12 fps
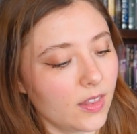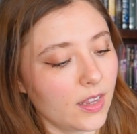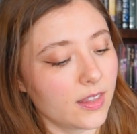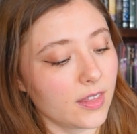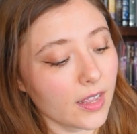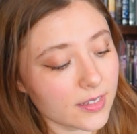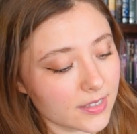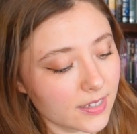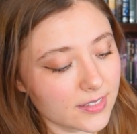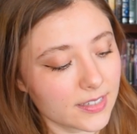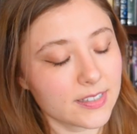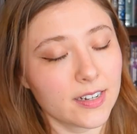in that
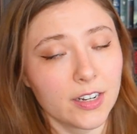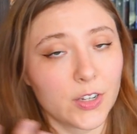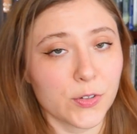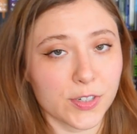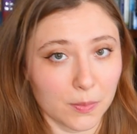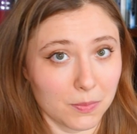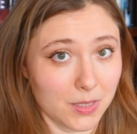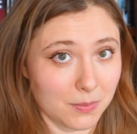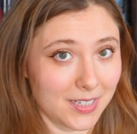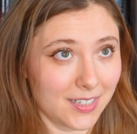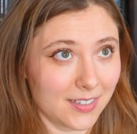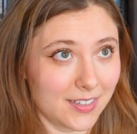sense, it's not a huge
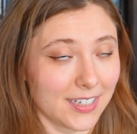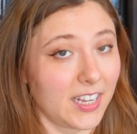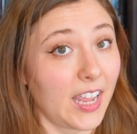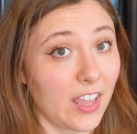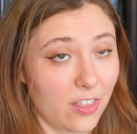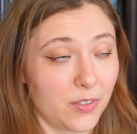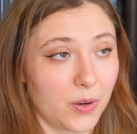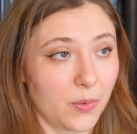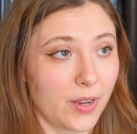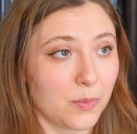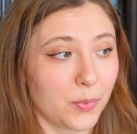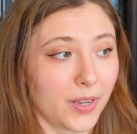commitment to get
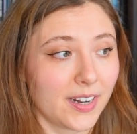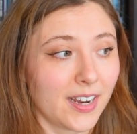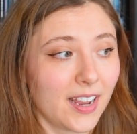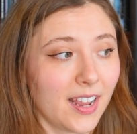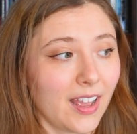through it, but